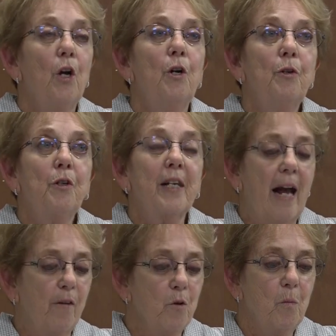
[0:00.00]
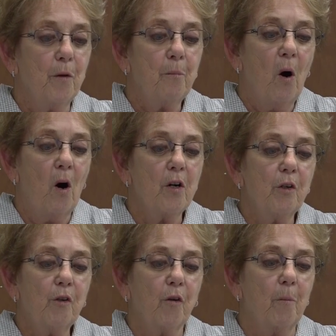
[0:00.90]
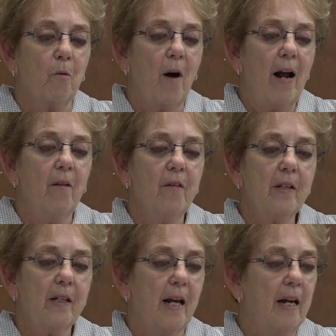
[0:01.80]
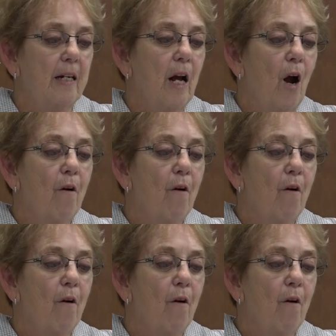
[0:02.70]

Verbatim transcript: who, together with partners from around the state,